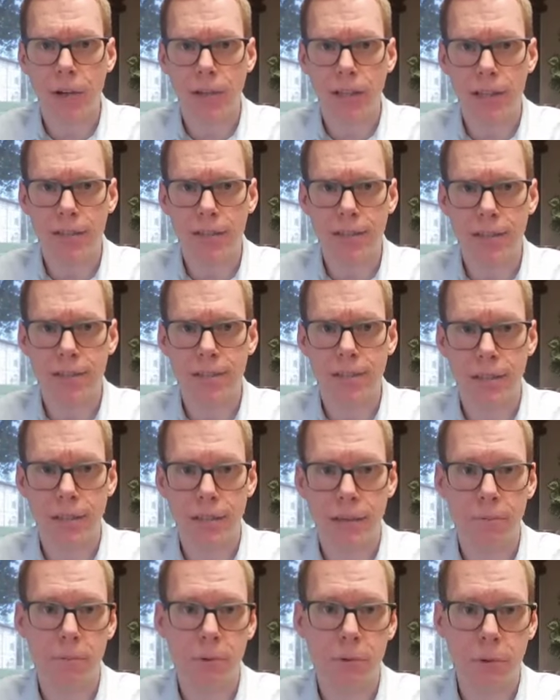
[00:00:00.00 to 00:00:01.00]
to
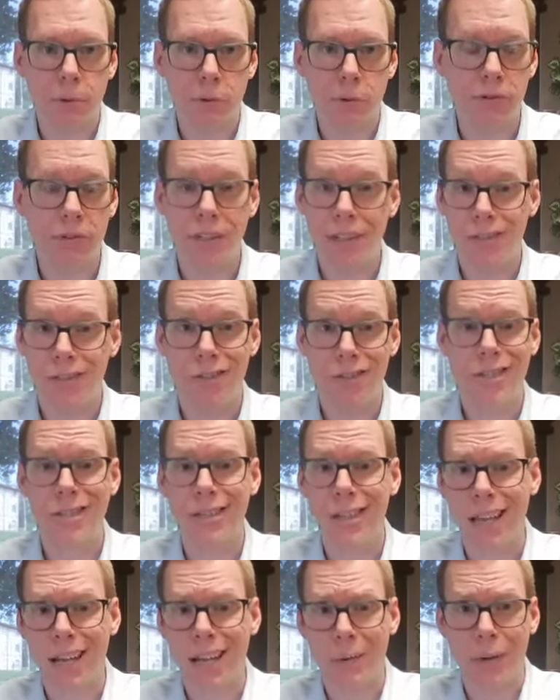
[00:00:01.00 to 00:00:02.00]
consistently improve, just
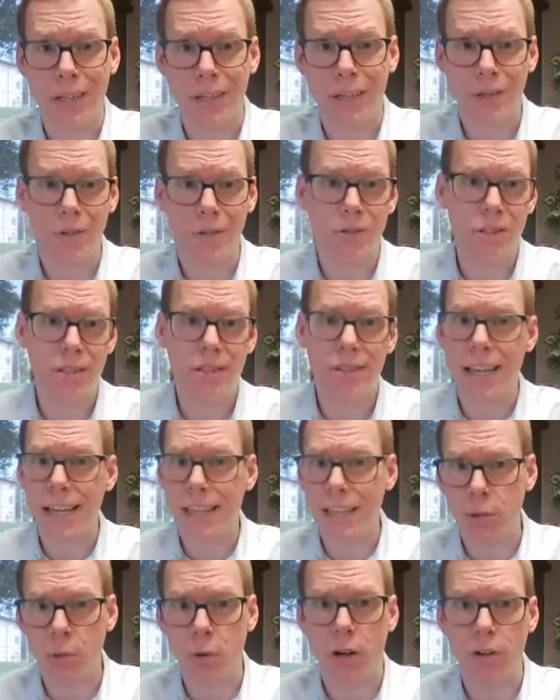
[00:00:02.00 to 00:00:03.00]
like we do, just
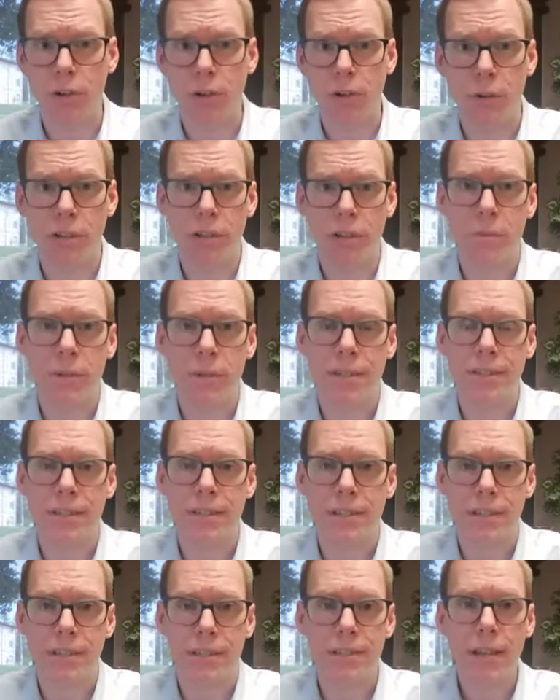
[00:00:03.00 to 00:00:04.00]
like you all do in your
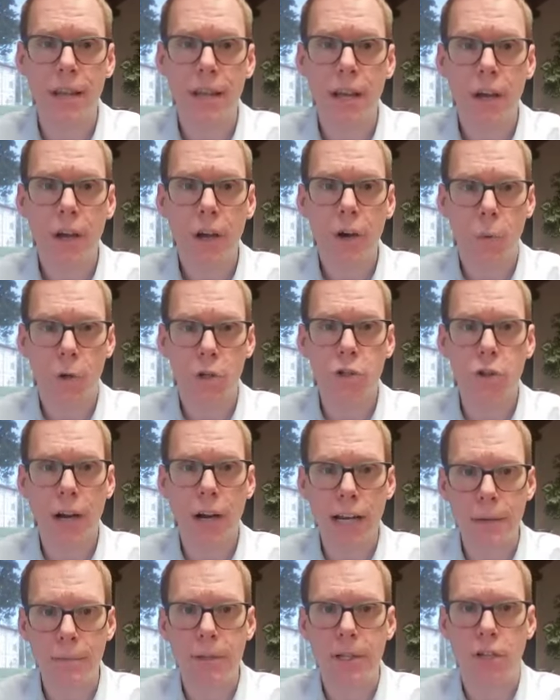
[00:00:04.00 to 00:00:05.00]
businesses, we're
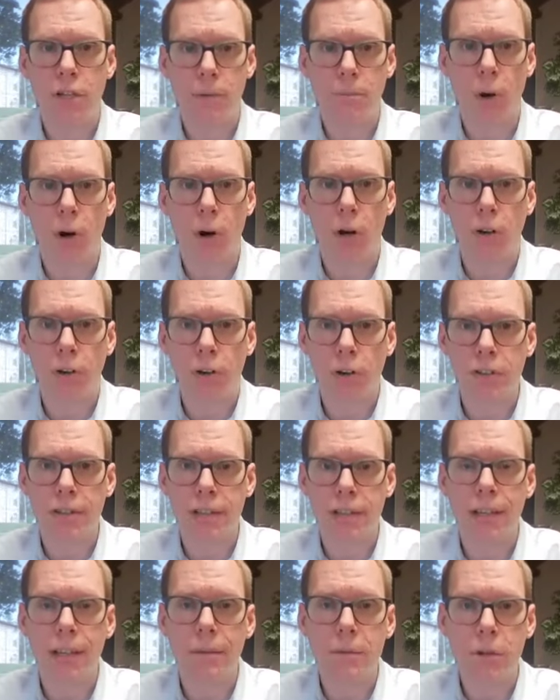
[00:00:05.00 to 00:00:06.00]
trying to be good partners
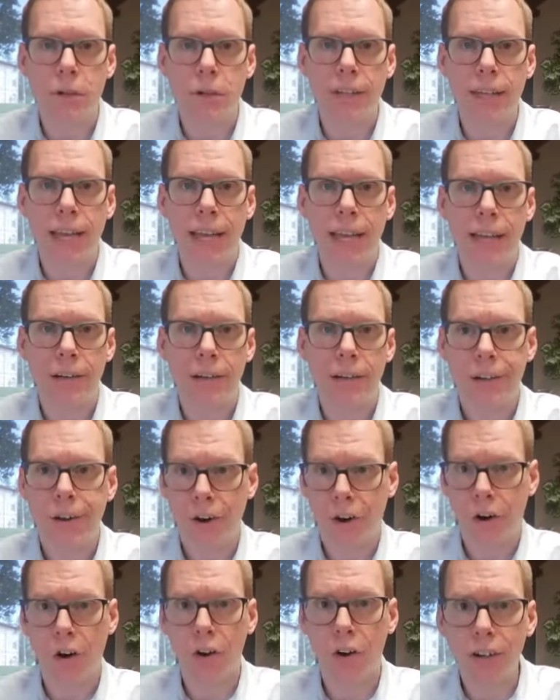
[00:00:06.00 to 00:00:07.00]
and communicate
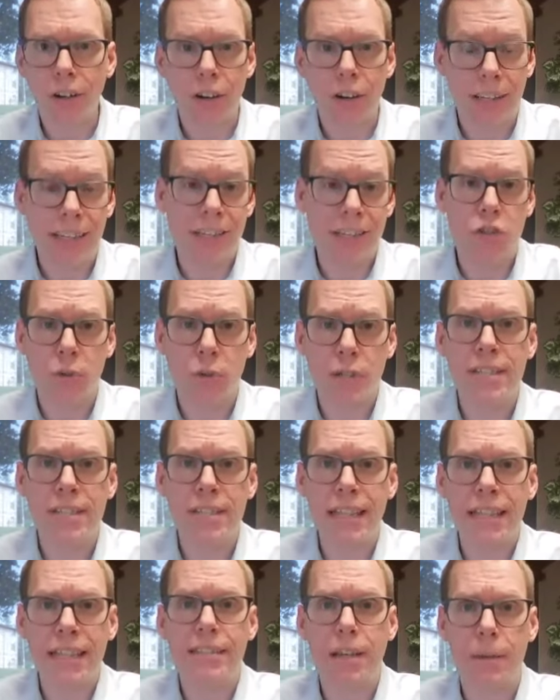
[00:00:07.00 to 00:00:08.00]
our industry's
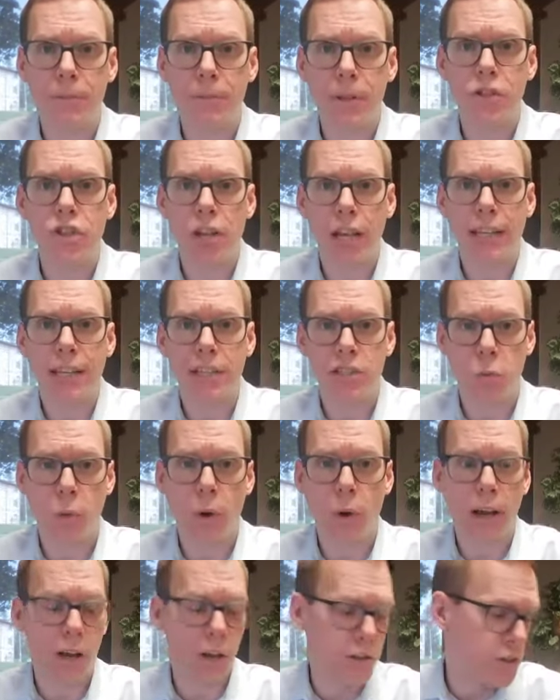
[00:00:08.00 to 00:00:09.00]
needs up the chain as
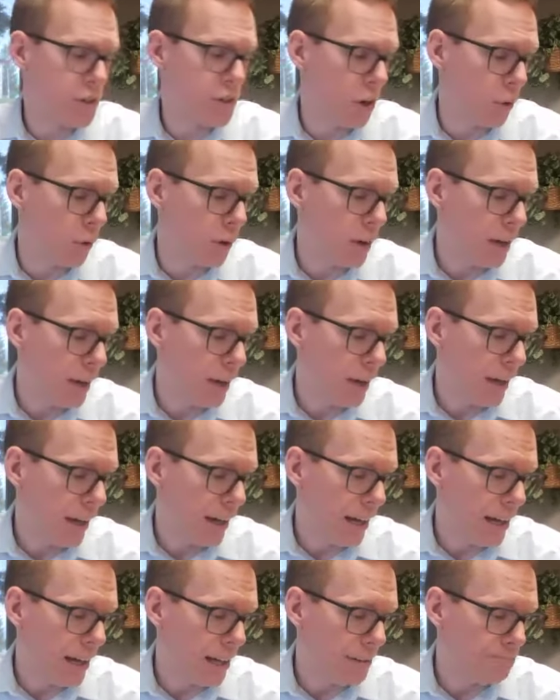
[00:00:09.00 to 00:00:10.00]
well. So
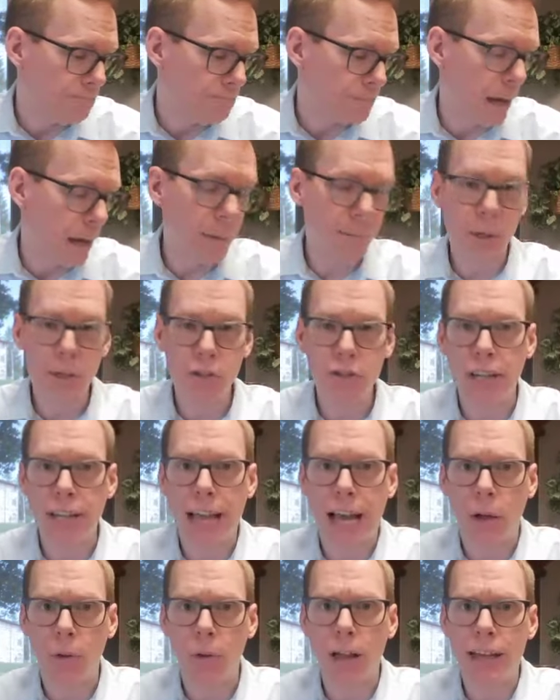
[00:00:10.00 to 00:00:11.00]
I appreciate
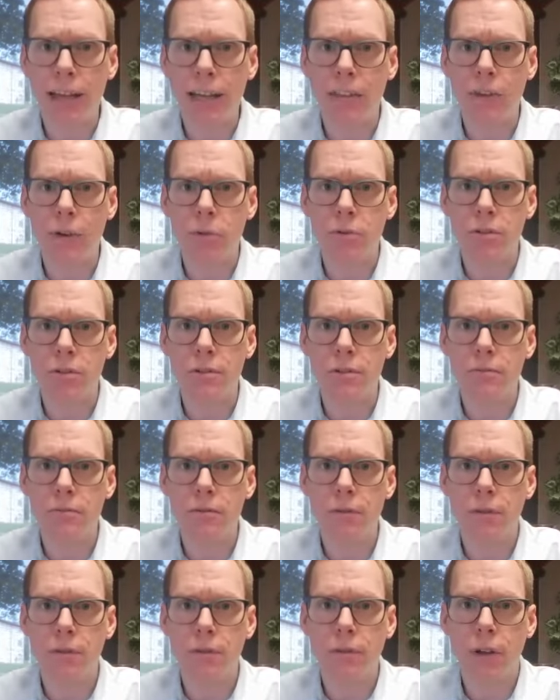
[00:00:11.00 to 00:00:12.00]
you outlining
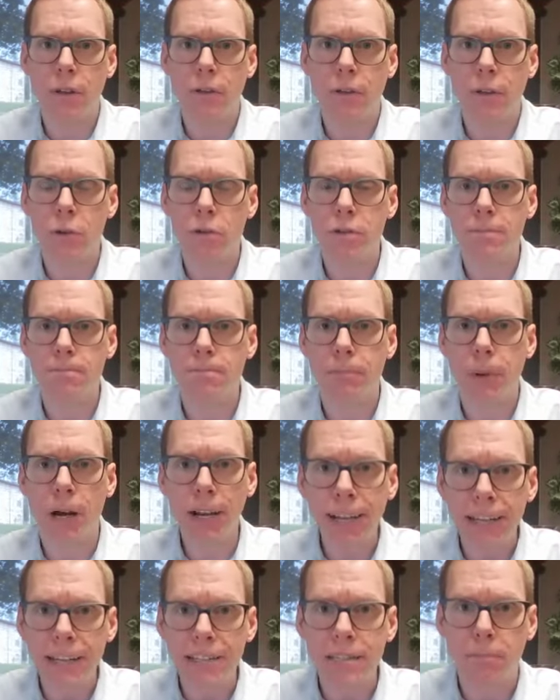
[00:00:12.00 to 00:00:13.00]
those
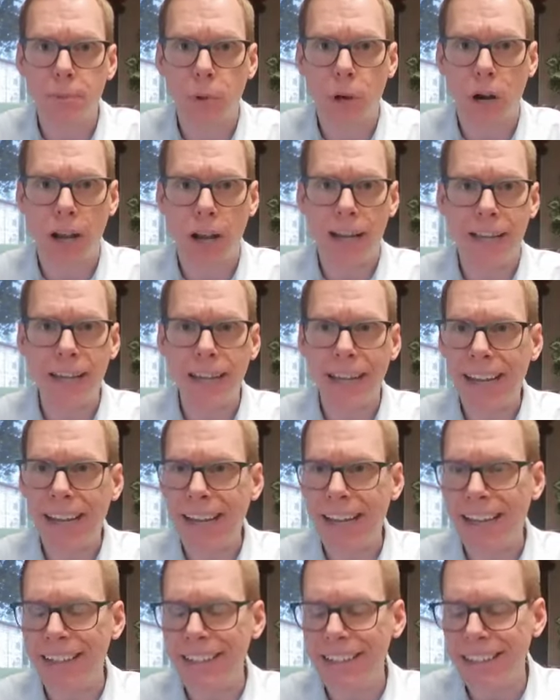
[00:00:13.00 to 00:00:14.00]
buckets, Brian.
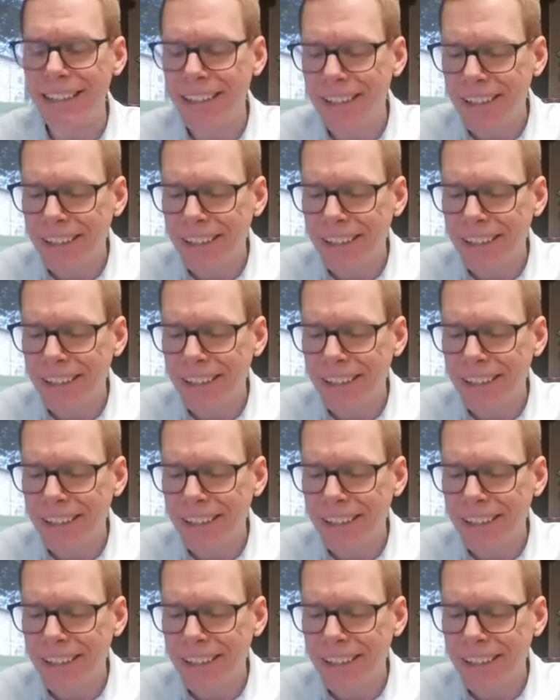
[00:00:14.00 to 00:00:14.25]
And